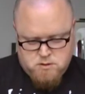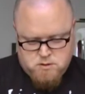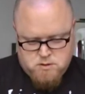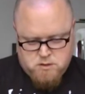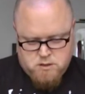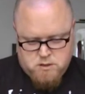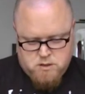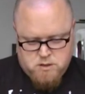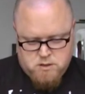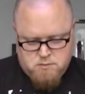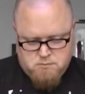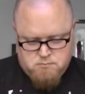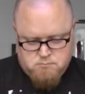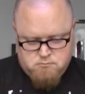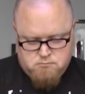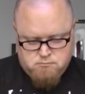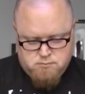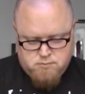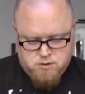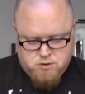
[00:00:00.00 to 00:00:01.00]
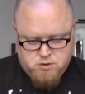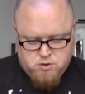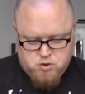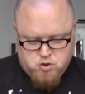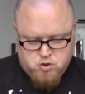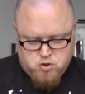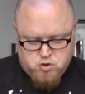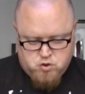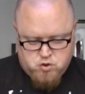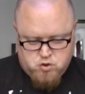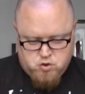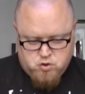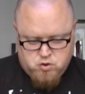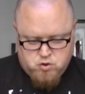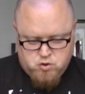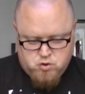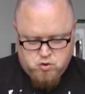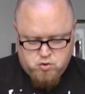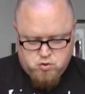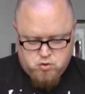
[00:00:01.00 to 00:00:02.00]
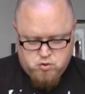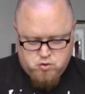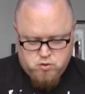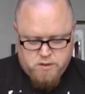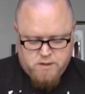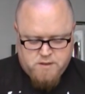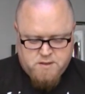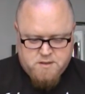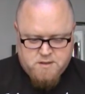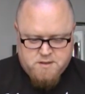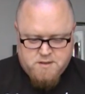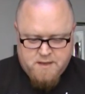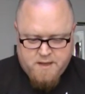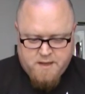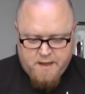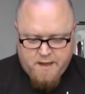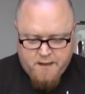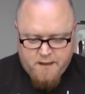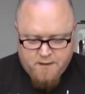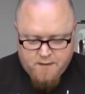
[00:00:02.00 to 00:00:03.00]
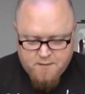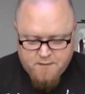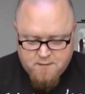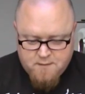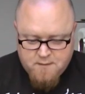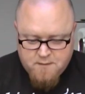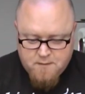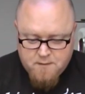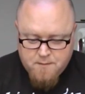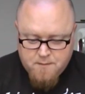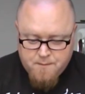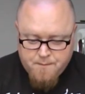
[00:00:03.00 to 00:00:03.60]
Um, doo -doo -doo it just says